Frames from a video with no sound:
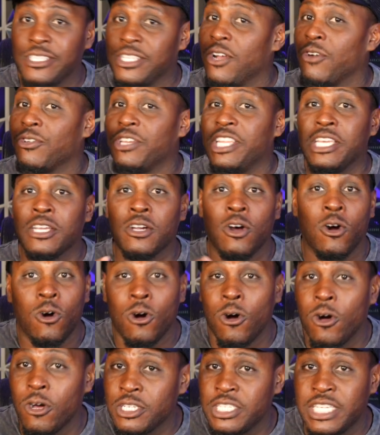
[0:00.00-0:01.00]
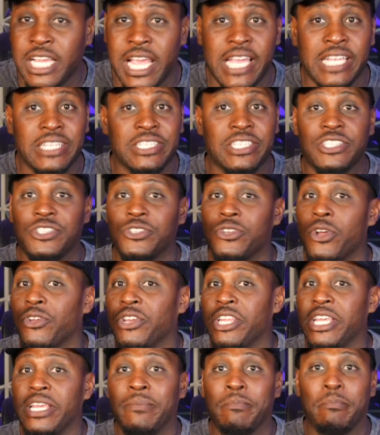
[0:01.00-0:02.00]
You're gonna need oil changes. You're
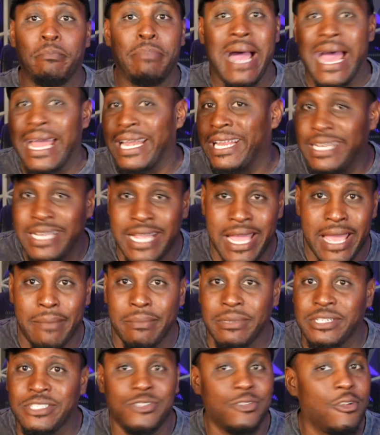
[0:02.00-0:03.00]
gonna need body damage.